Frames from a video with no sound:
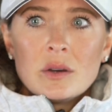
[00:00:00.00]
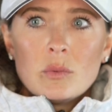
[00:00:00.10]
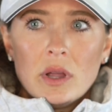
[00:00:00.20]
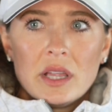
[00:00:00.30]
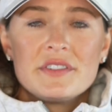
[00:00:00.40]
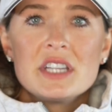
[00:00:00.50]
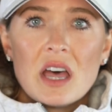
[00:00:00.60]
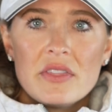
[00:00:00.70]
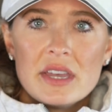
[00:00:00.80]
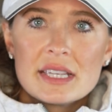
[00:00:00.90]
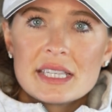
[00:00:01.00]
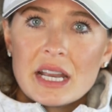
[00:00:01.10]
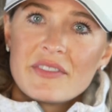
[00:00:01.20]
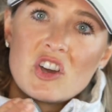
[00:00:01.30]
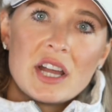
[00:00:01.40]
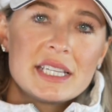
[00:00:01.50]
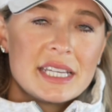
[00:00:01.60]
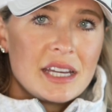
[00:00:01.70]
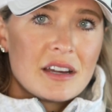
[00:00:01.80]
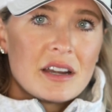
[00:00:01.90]
well, I've done this and I've got to
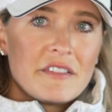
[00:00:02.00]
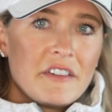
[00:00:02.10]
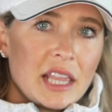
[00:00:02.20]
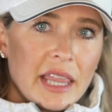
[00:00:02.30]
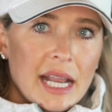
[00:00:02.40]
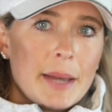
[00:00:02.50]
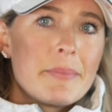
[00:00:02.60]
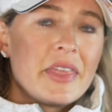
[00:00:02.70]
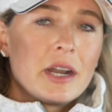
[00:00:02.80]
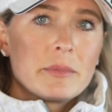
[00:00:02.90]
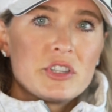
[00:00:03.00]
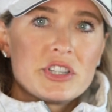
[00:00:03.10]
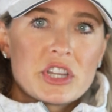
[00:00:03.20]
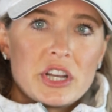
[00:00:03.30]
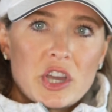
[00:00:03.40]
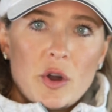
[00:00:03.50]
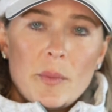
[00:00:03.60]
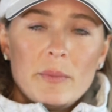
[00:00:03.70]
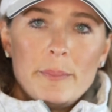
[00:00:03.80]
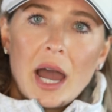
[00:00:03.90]
here, and if I let up, then I'm just going to go
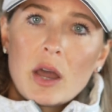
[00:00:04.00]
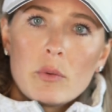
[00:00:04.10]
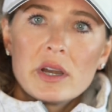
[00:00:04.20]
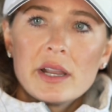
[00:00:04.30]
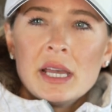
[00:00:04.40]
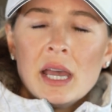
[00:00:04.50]
backward.